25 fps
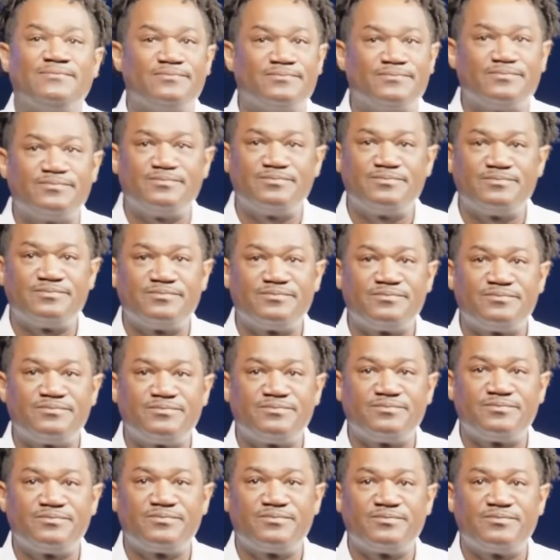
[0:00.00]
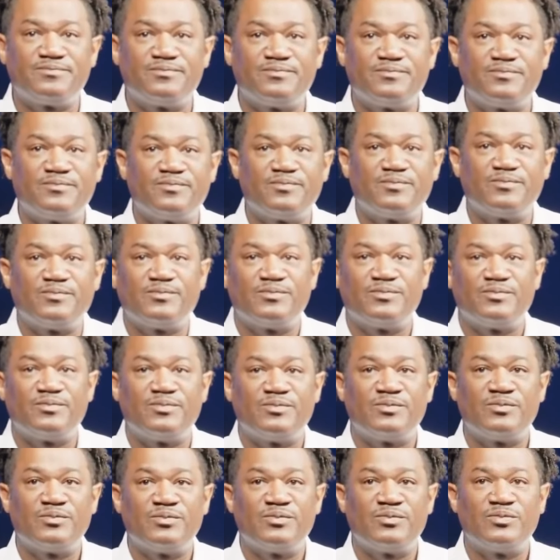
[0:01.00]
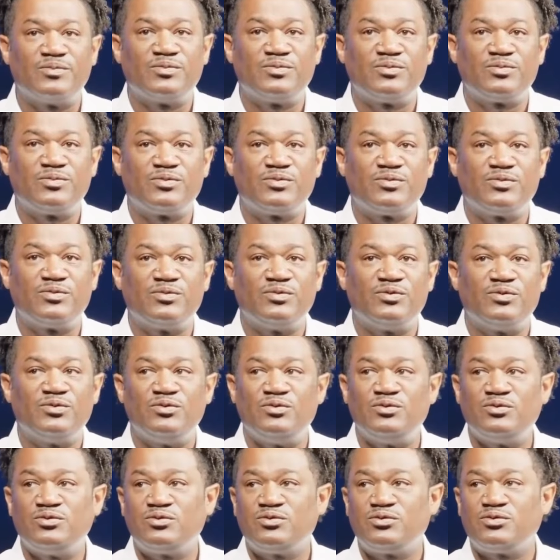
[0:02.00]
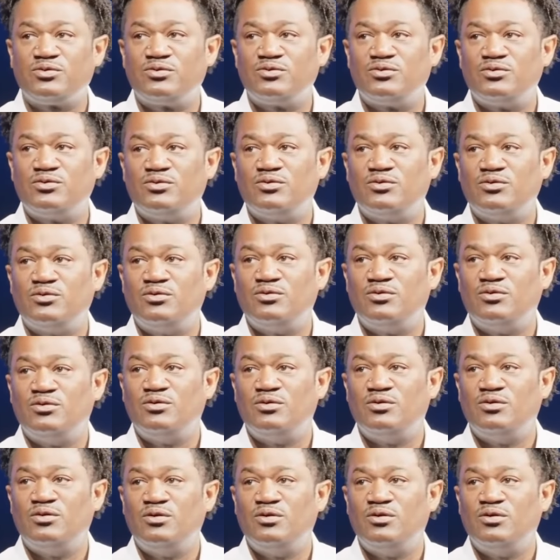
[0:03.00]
Nobody speaks.